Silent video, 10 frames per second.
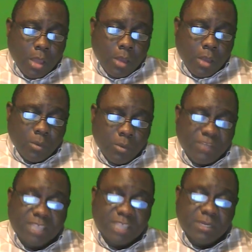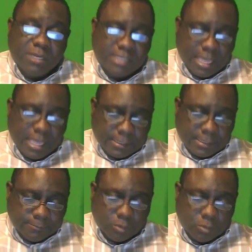With this being said,
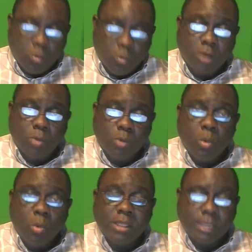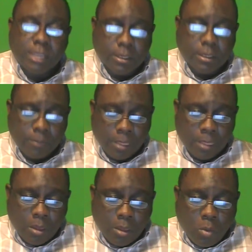one will wonder,
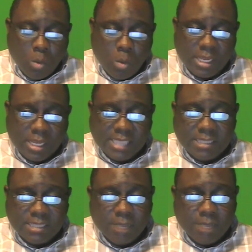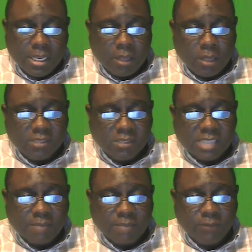what is the meaning of the
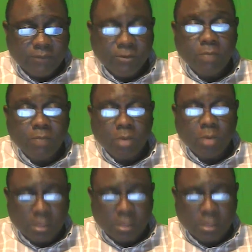Zachman framework?